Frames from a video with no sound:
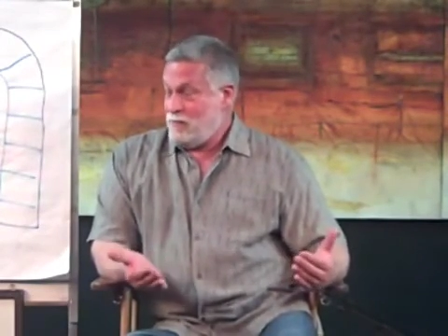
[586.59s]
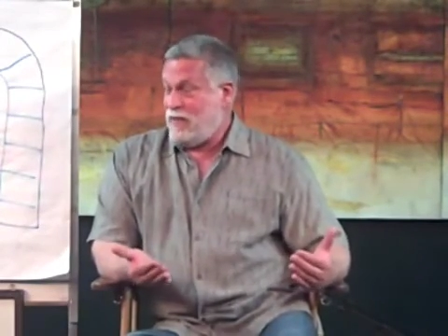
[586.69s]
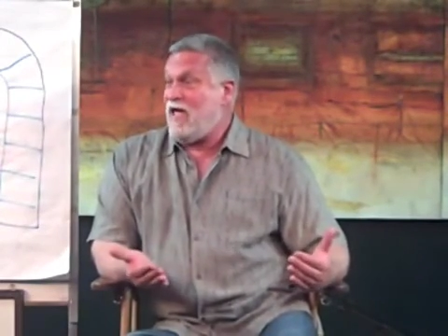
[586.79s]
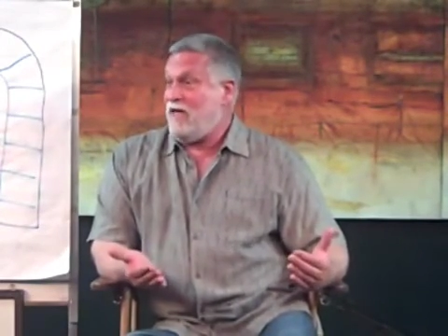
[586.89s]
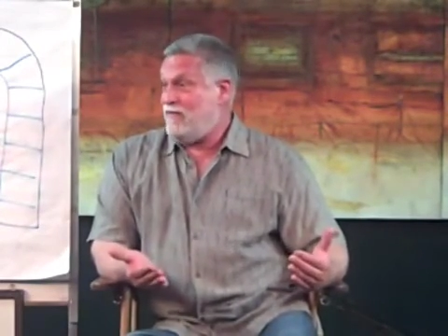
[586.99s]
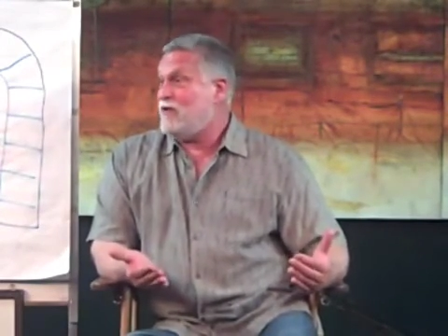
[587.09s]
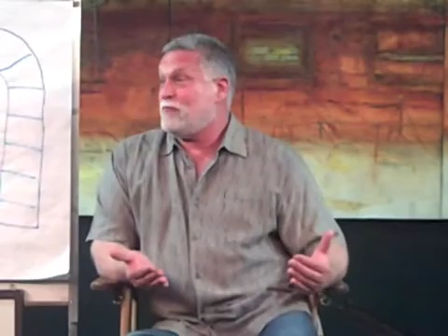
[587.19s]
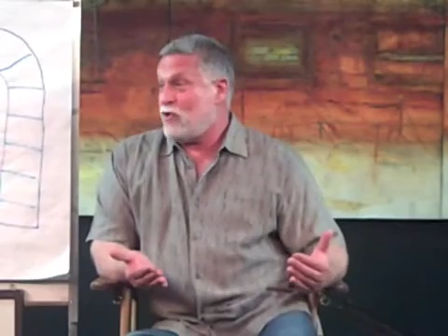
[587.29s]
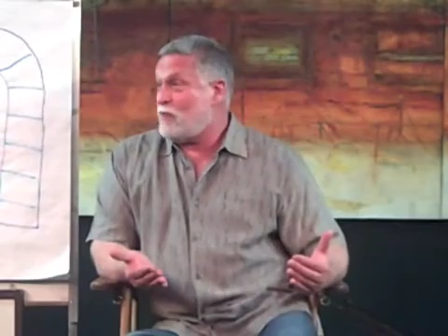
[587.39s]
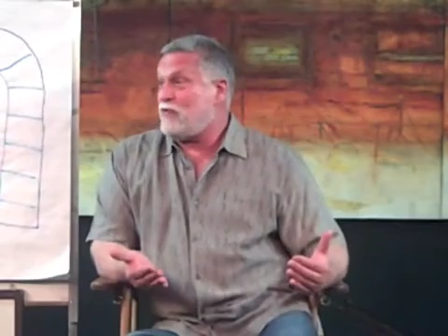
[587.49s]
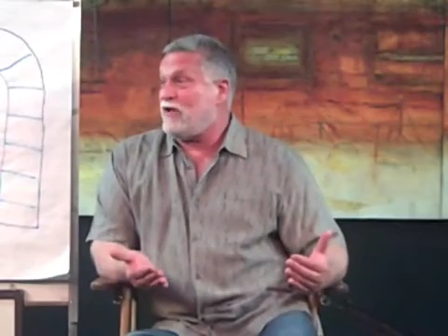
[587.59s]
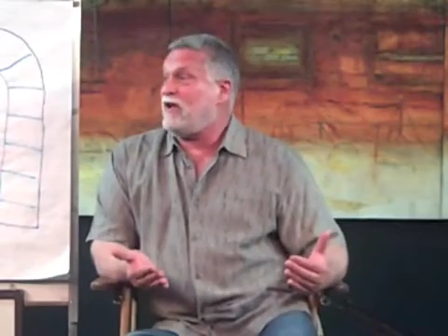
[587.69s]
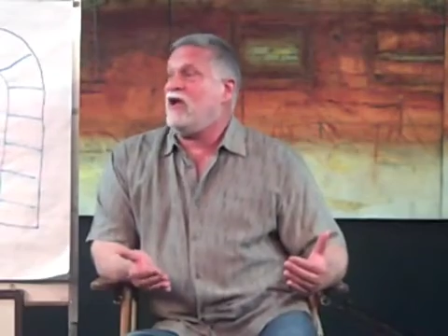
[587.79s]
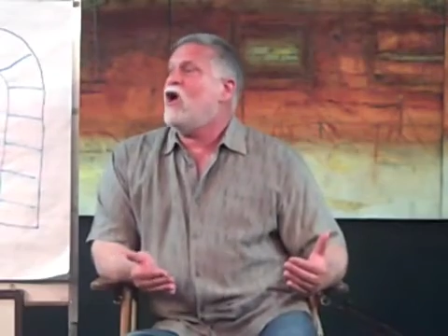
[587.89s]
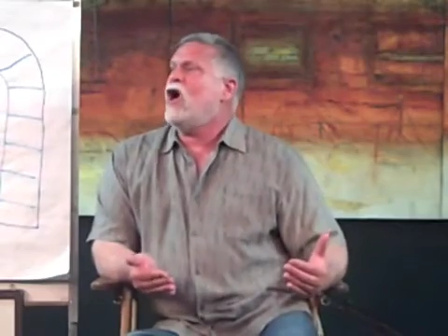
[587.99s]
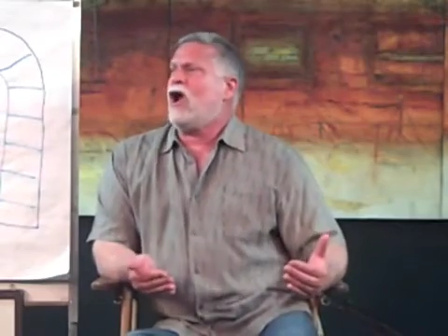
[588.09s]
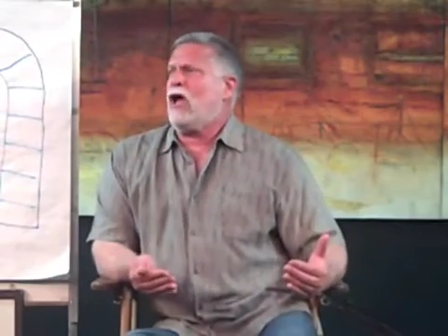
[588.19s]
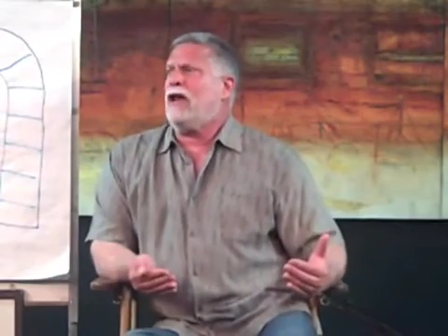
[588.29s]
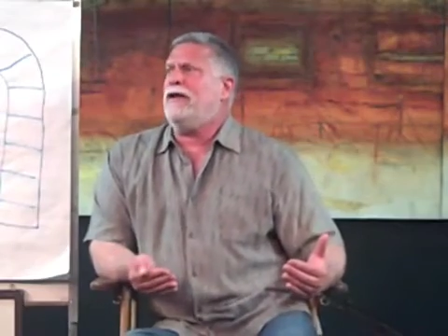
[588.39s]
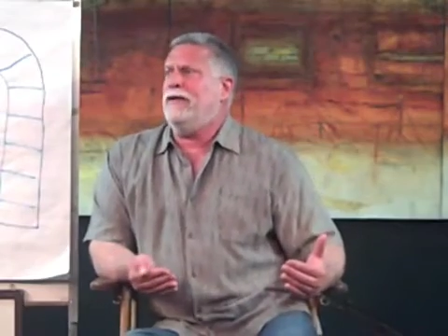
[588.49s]
behave inappropriately are
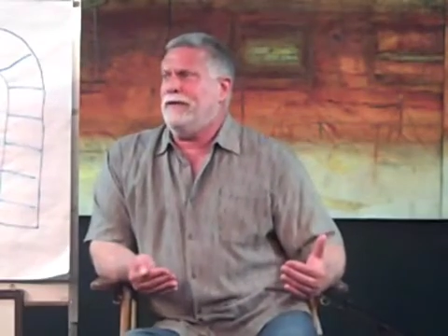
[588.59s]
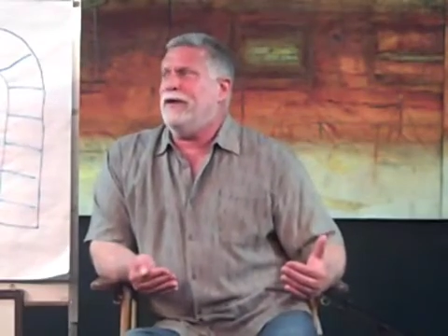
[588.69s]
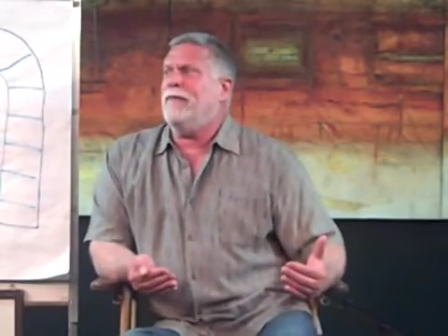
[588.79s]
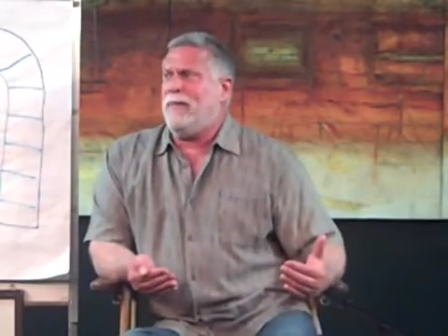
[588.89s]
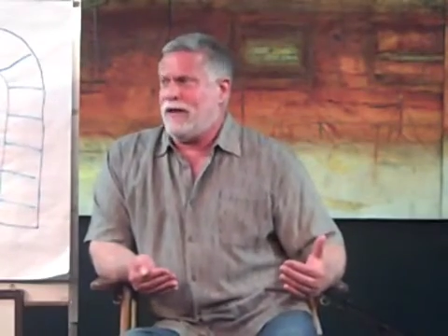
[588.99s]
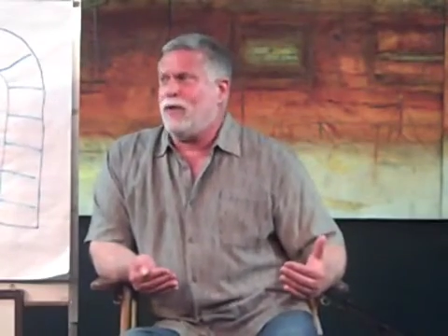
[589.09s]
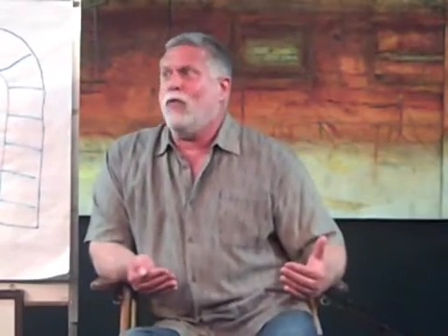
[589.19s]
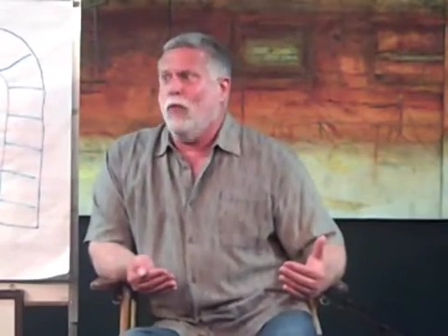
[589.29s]
going to do it no matter